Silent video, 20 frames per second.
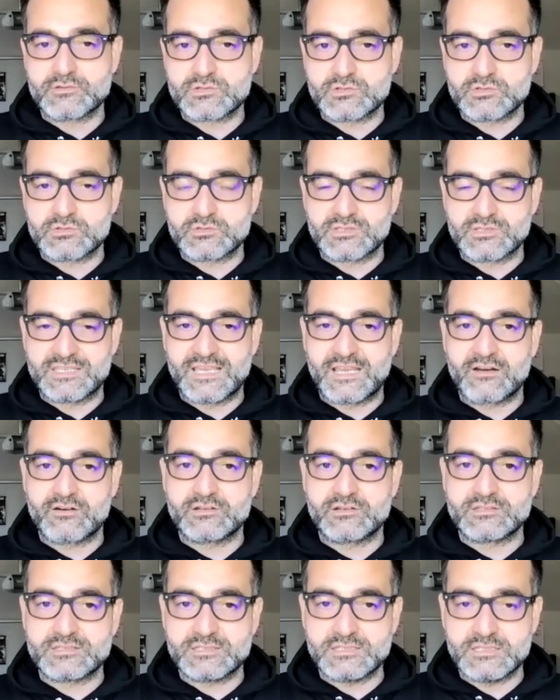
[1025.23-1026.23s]
you to
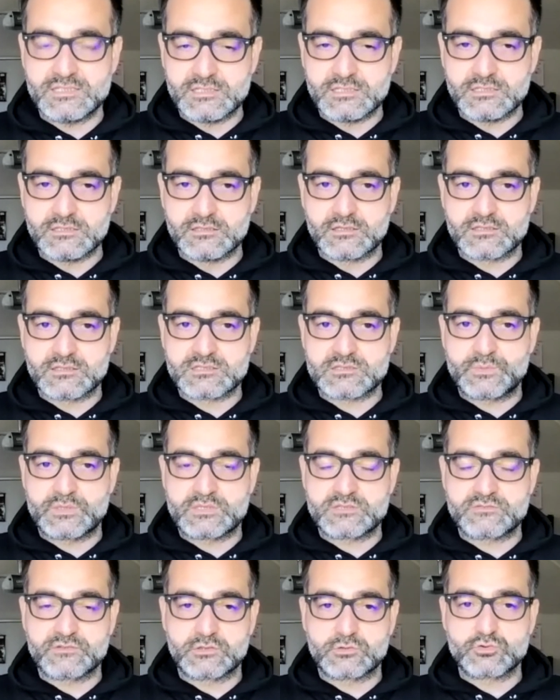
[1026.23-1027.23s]
guarantee a
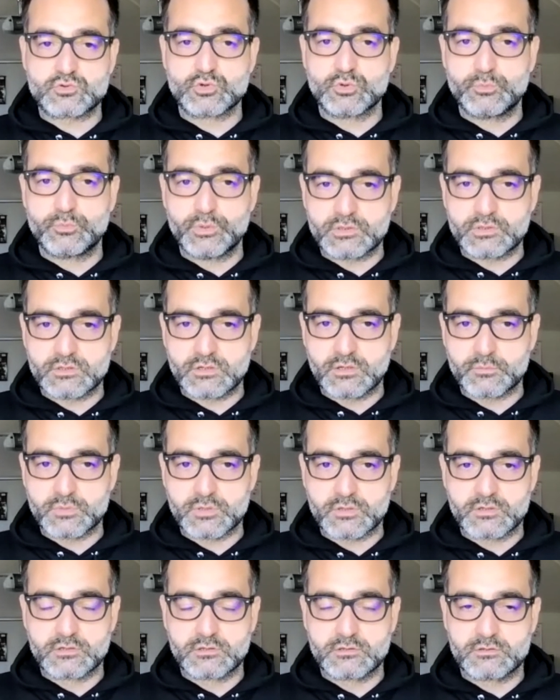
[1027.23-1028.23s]
specific throughput
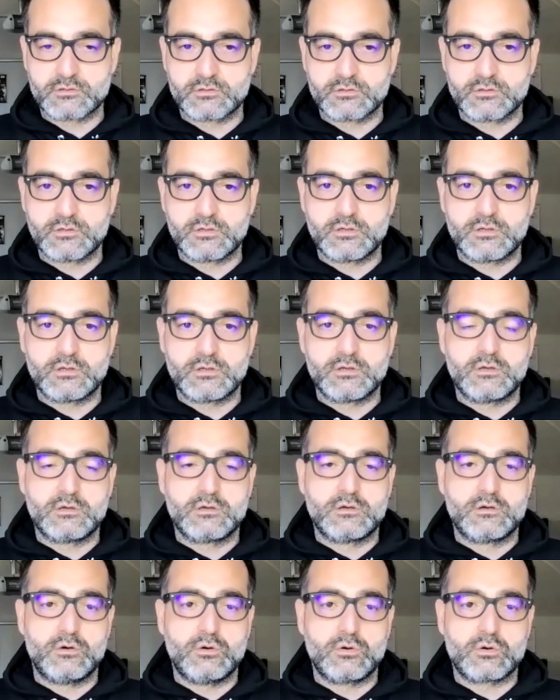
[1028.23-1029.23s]
number
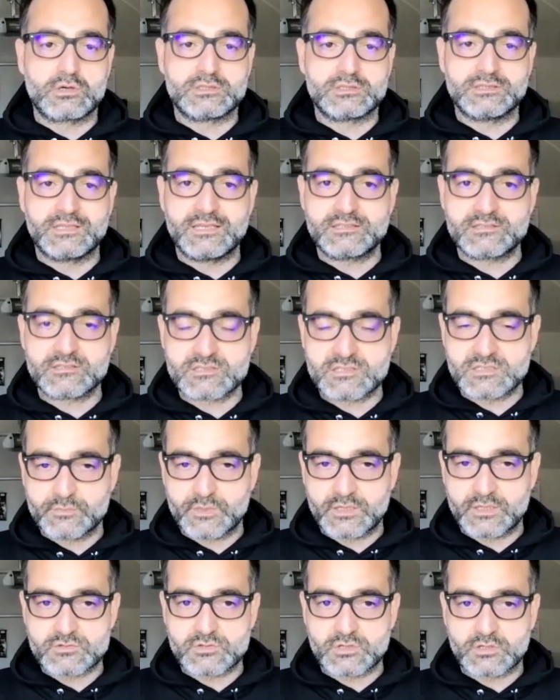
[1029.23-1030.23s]
or a latency
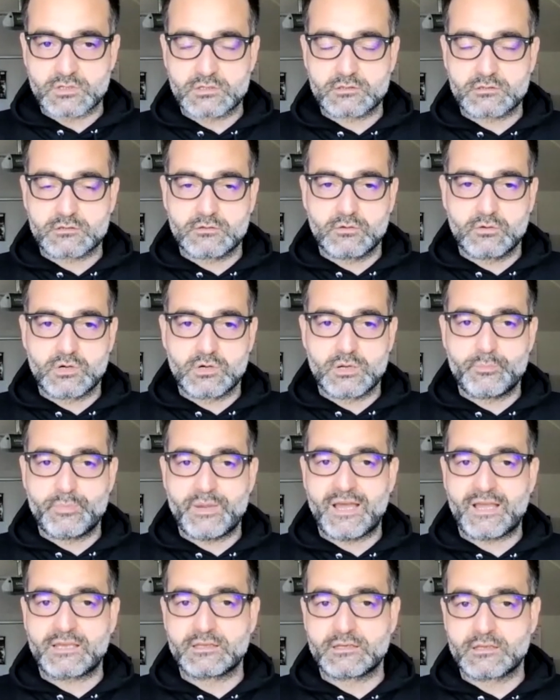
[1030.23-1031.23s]
metric or a packet